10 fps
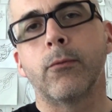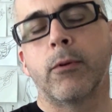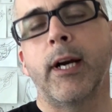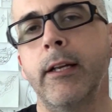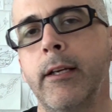
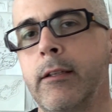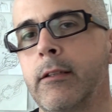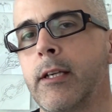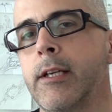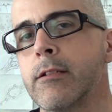
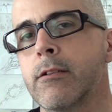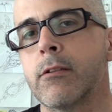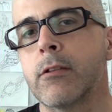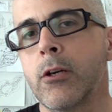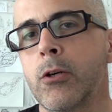Writing is
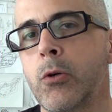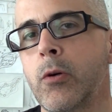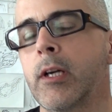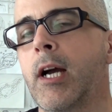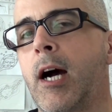
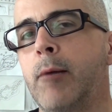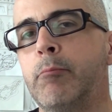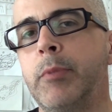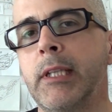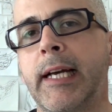so
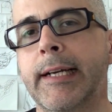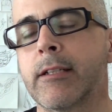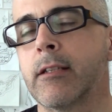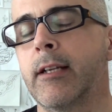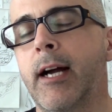
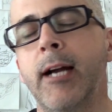complex that